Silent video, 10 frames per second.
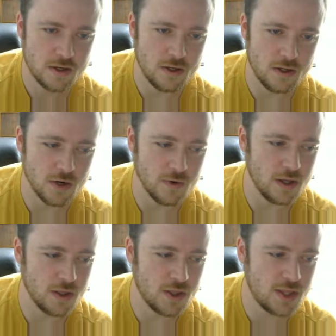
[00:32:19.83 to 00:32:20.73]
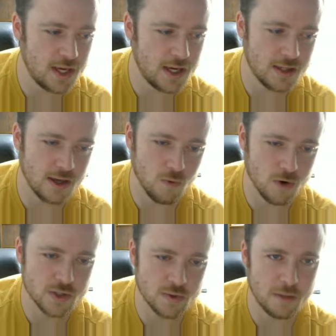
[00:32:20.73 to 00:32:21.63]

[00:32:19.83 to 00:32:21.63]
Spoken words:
you know, a thing that works with the